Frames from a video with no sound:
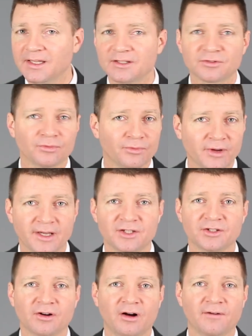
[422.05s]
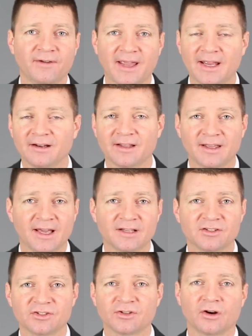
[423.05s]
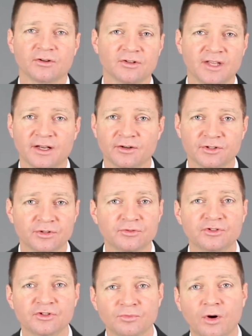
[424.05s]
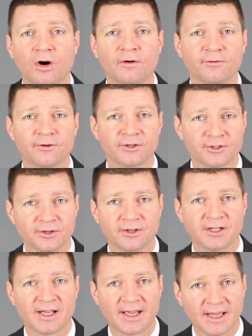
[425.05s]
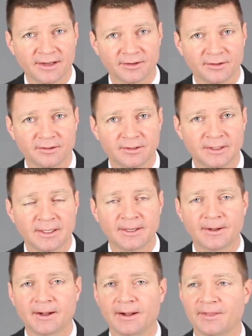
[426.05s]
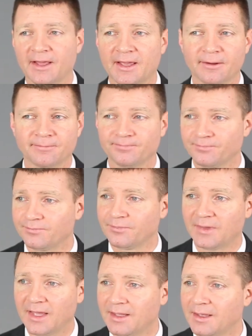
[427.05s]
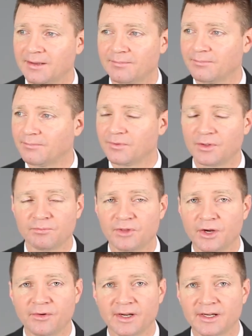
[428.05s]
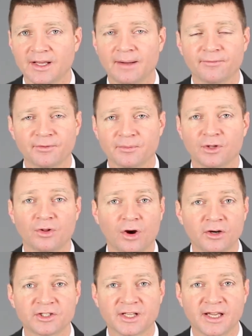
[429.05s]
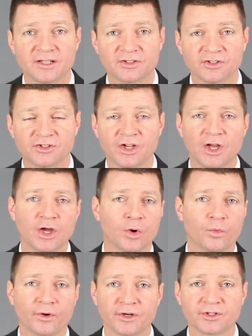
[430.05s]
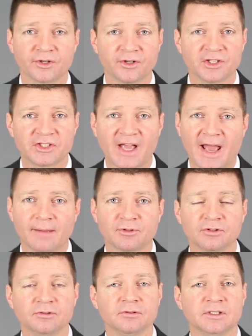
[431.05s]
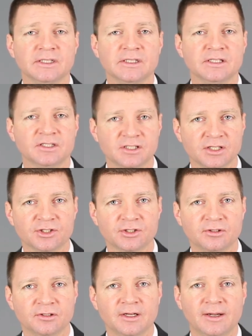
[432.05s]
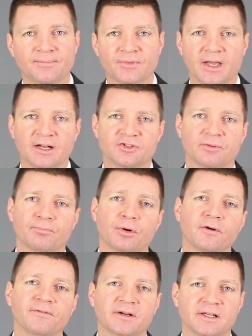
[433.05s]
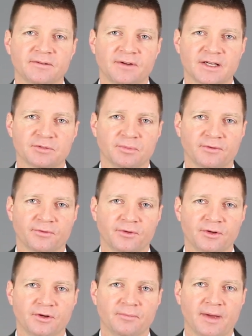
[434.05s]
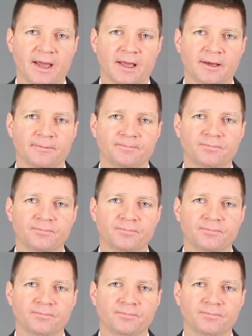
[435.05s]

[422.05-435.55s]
gets rich off handling cases that are too small for an attorney to handle. They get their income from the large cases where an attorney is absolutely essential and is a perfect investment for you to make.